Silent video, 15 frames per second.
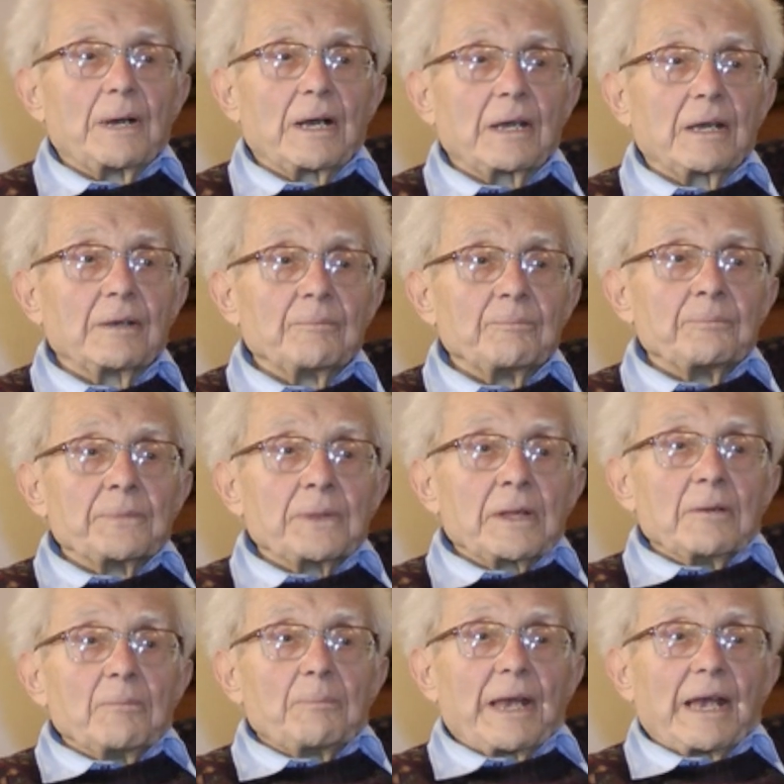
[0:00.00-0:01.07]
My
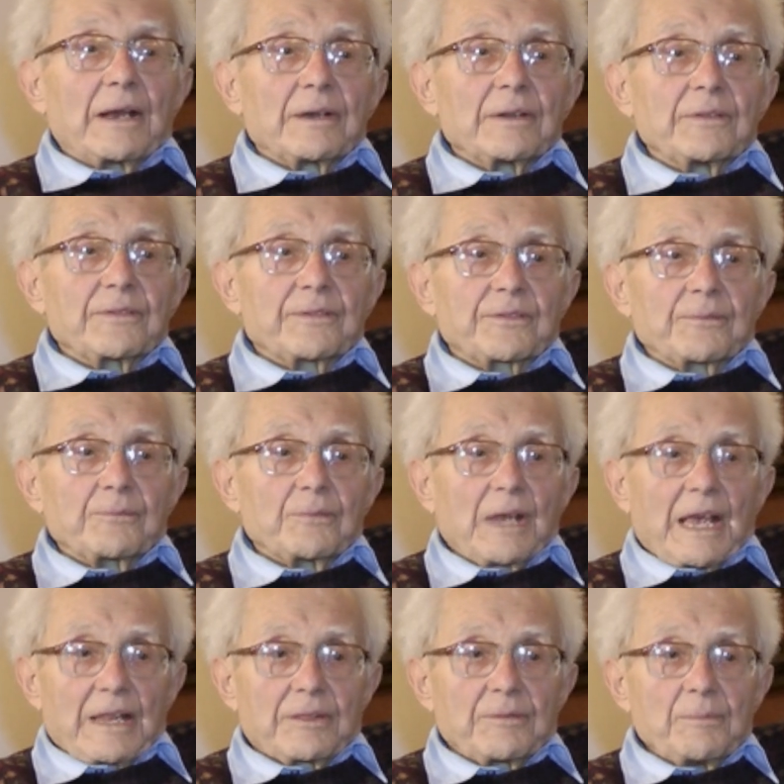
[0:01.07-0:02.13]
parents
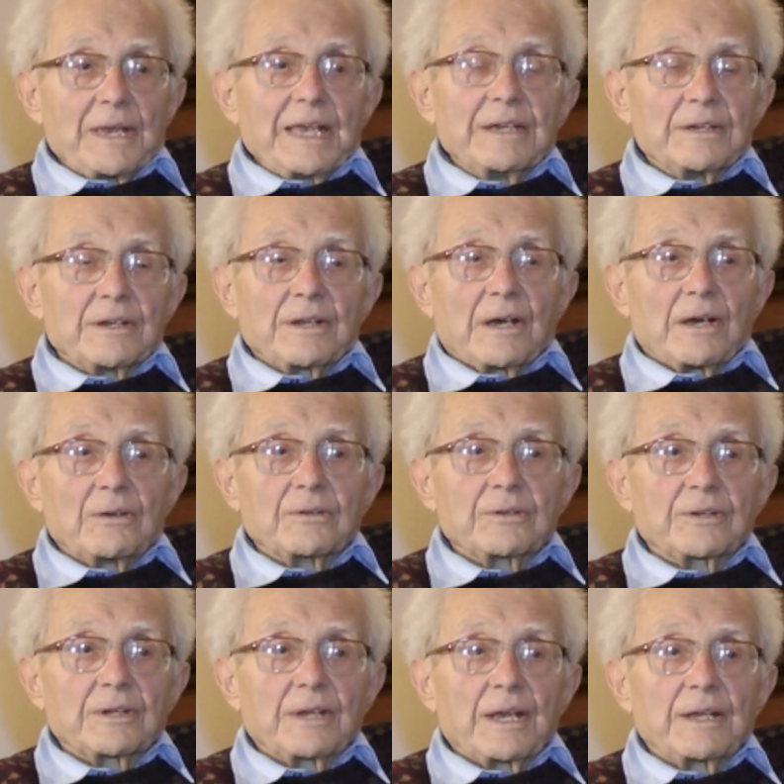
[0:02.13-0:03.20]
had them in and
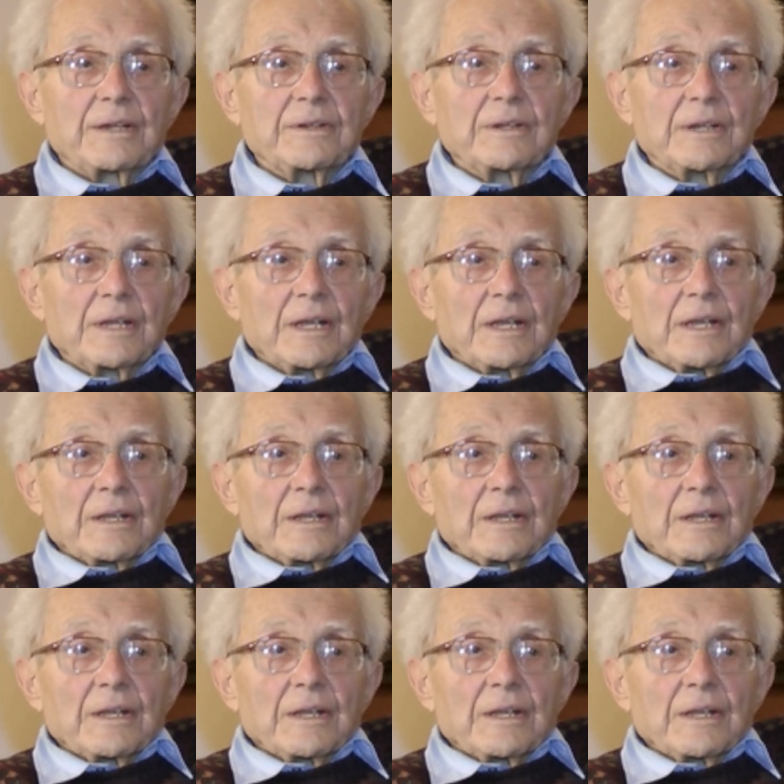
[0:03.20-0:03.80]
out and